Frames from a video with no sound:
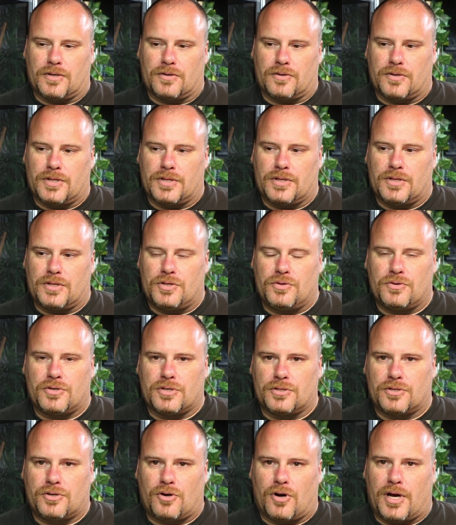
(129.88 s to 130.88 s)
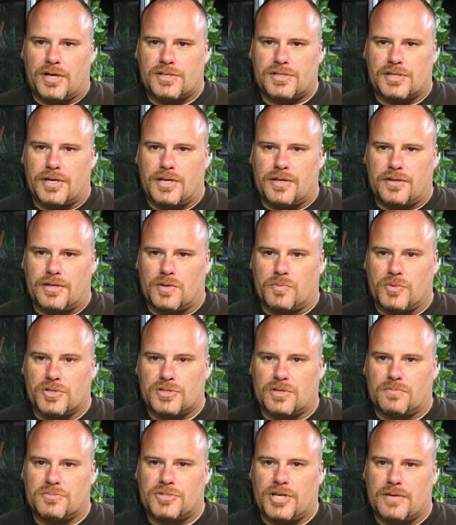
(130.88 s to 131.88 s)
You know, you can cross anything but
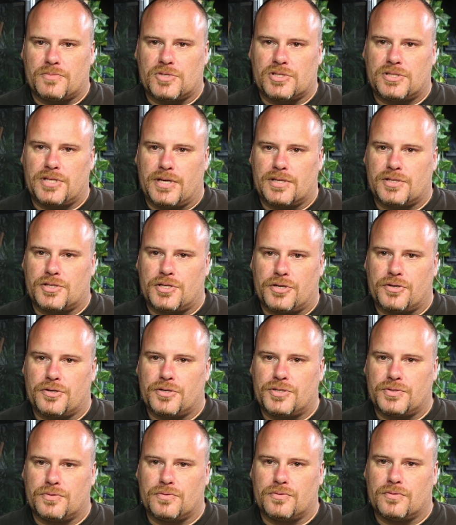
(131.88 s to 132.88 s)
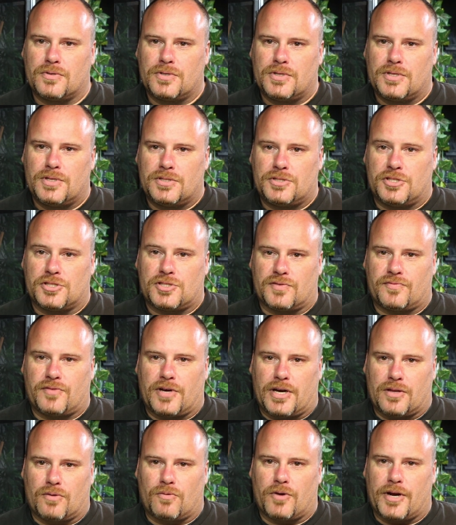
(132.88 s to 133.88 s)
sometimes it takes a year or two just to
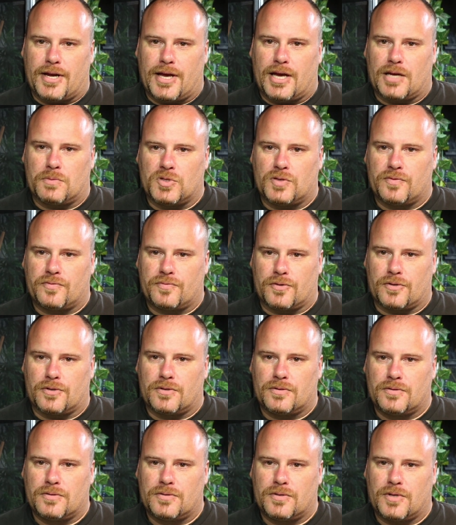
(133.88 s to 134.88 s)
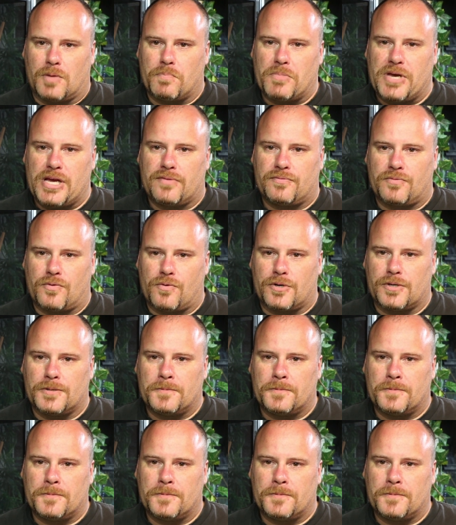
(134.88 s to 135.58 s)
find the right animal for a mate for